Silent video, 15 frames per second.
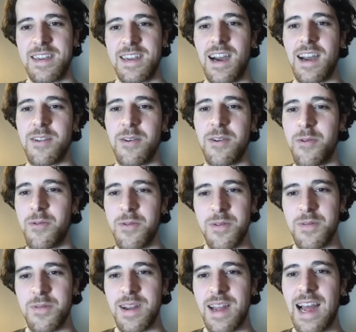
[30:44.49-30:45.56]
I don't know,
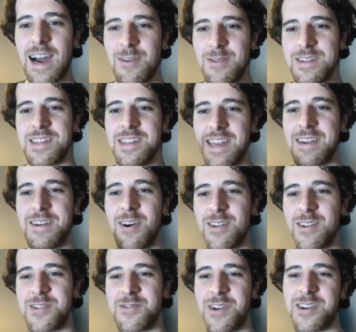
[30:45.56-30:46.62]
how it
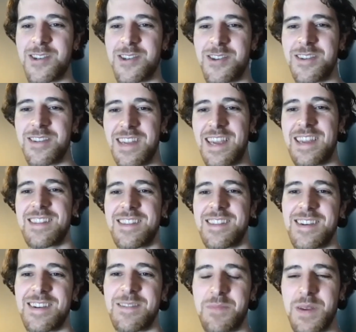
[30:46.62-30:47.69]
got structured
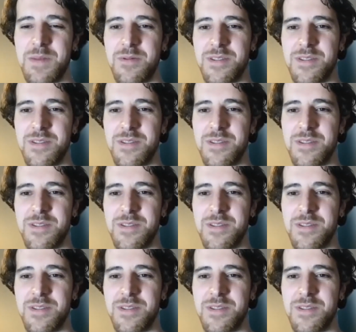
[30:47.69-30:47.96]
into people's